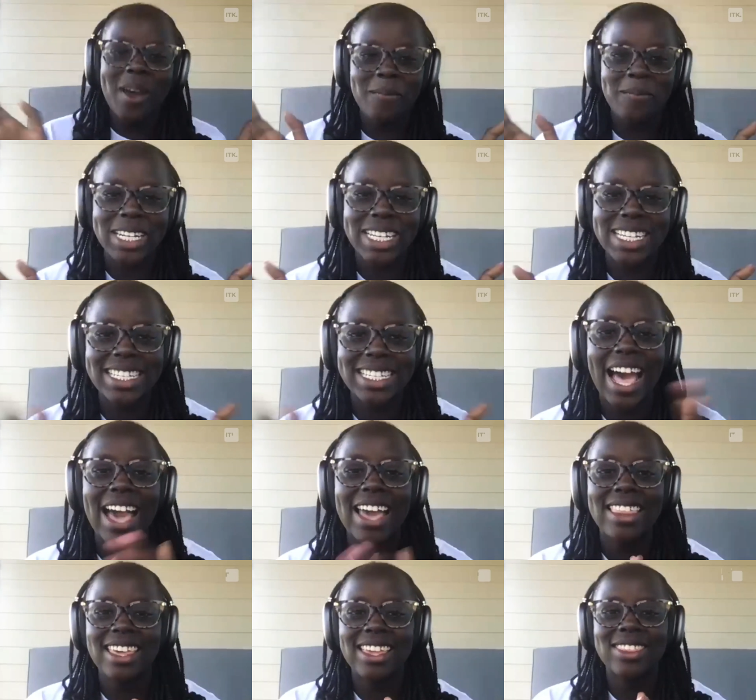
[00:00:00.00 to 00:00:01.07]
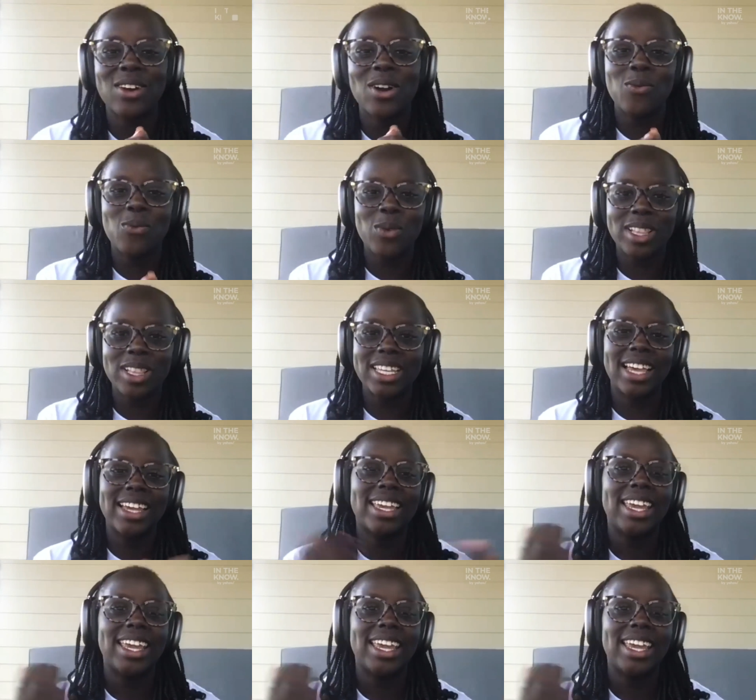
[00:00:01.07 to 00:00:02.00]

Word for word: companies that I think that are really like